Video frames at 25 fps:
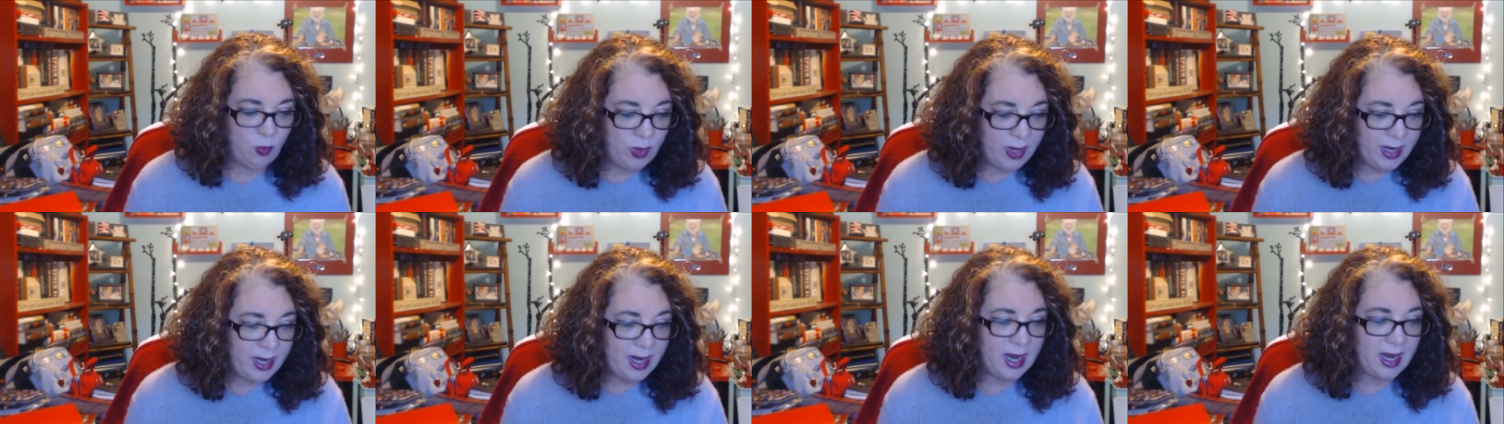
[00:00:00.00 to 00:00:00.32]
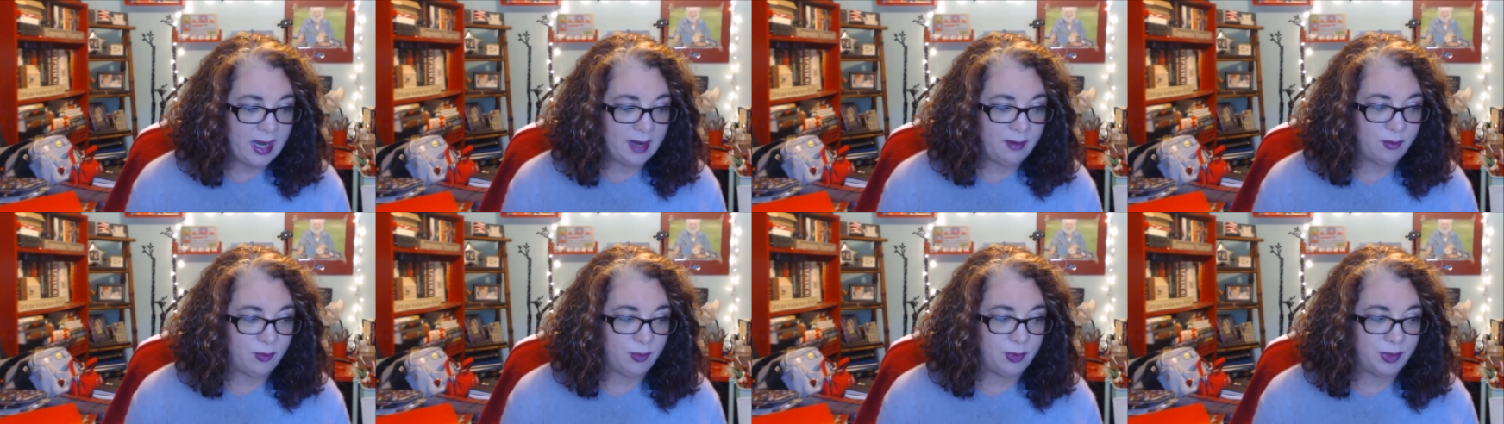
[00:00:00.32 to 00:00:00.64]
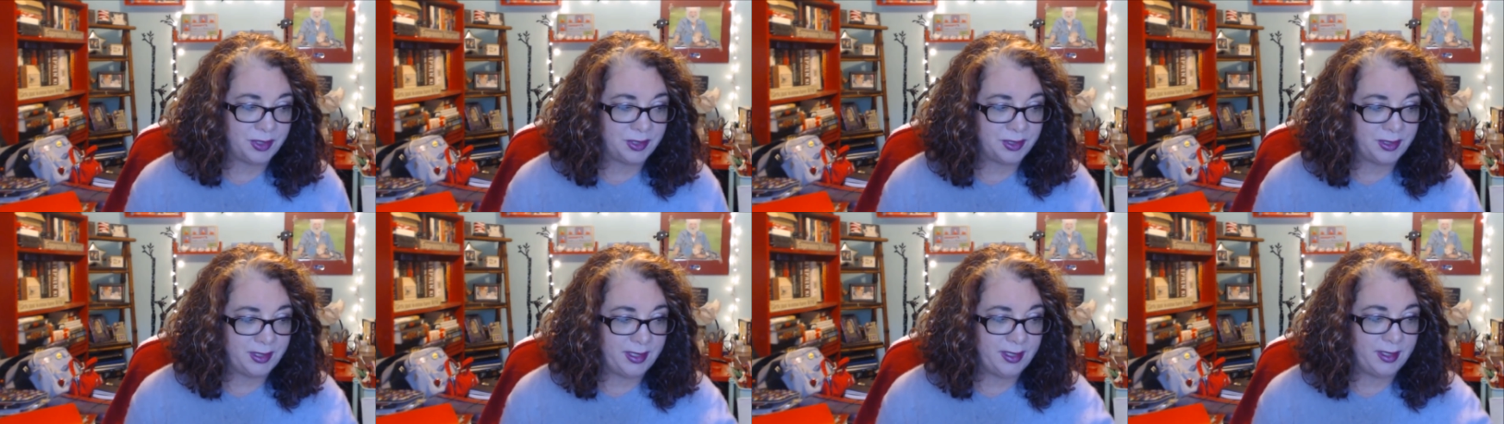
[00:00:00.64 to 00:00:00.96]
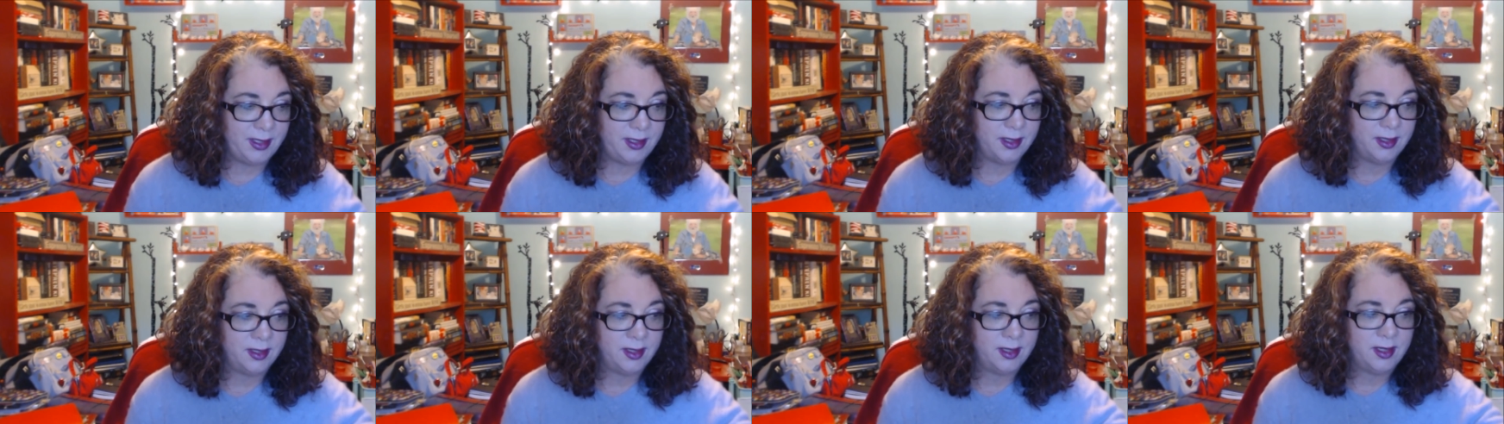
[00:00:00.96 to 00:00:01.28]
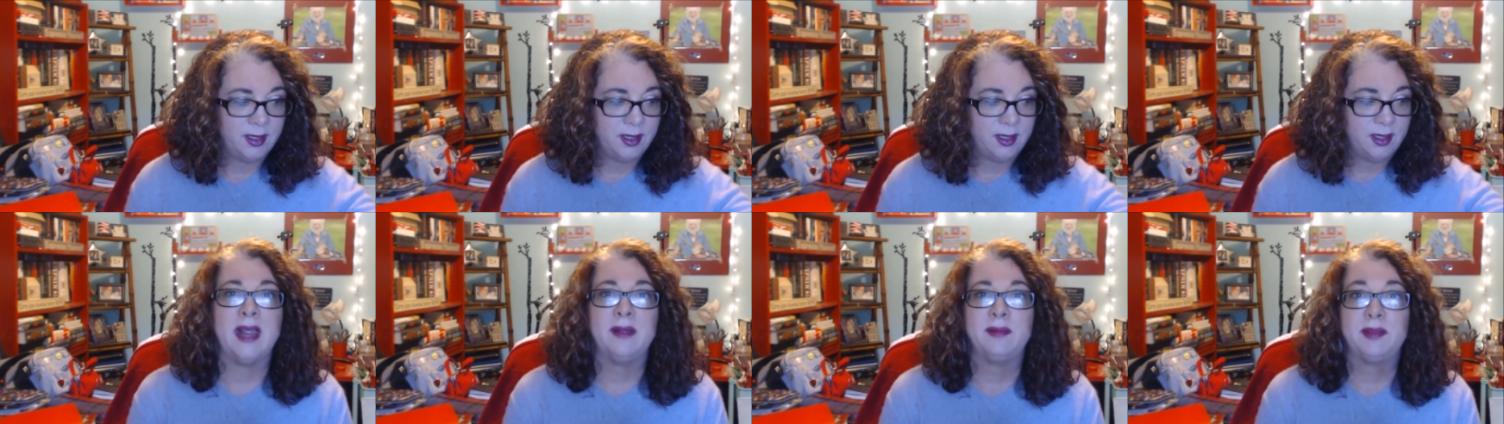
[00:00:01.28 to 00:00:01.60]
what I really
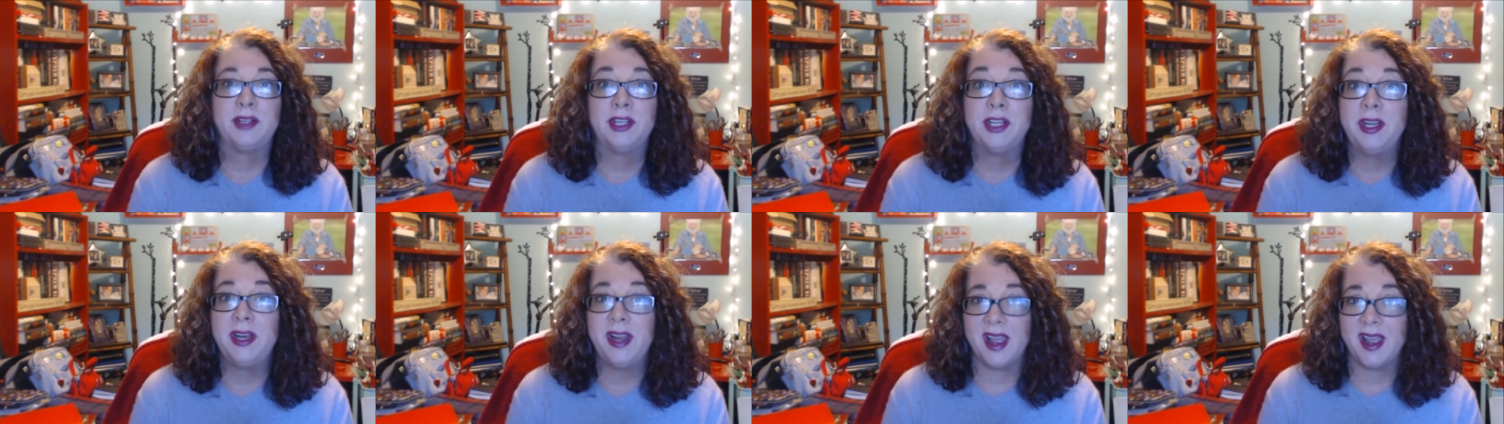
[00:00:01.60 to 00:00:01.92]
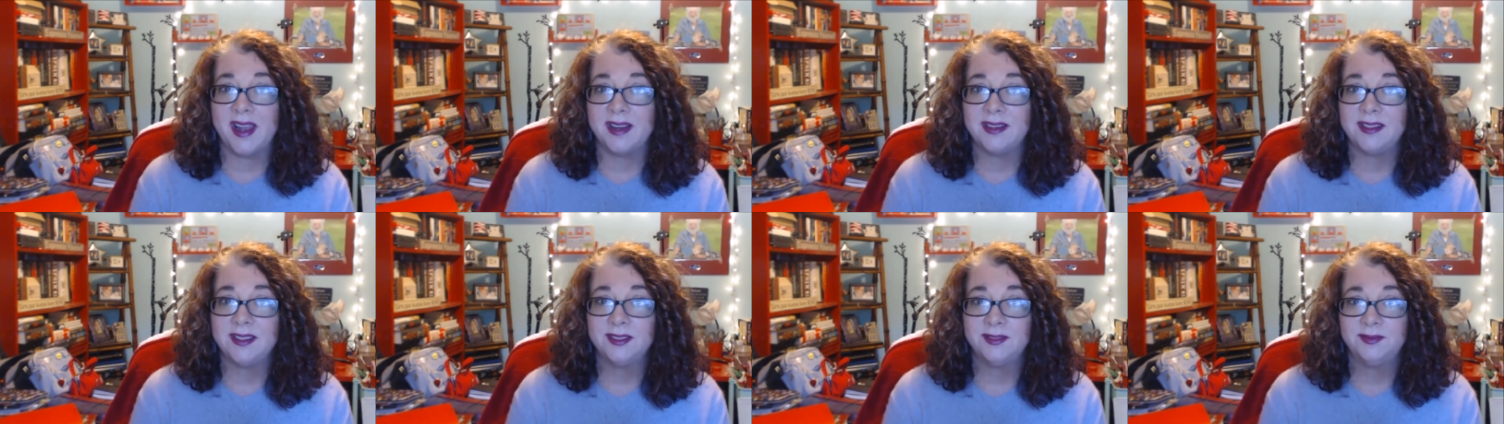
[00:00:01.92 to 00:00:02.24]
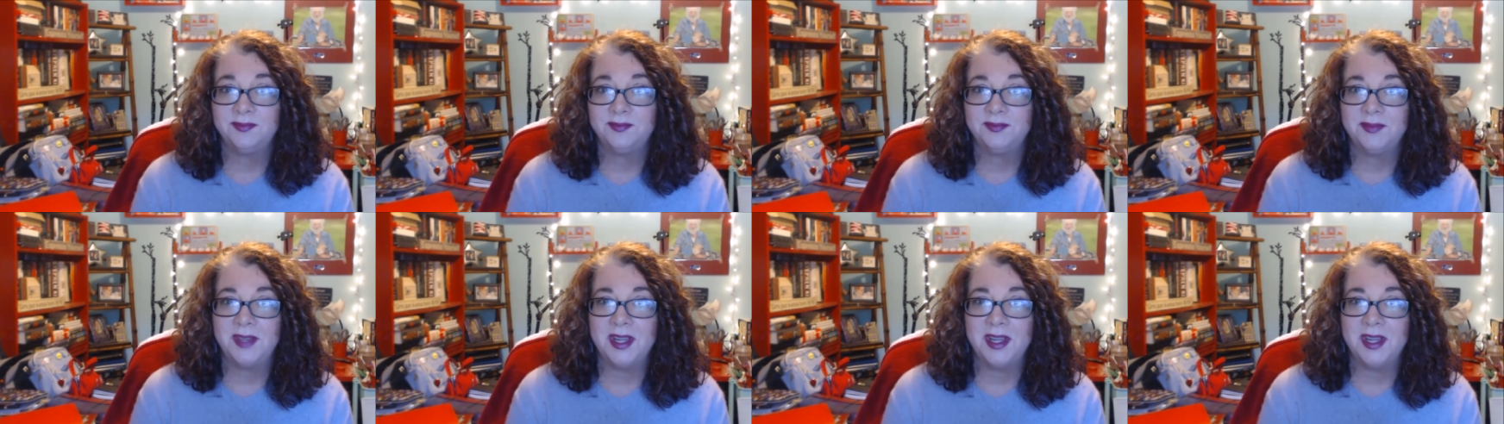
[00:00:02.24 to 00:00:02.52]
am good at,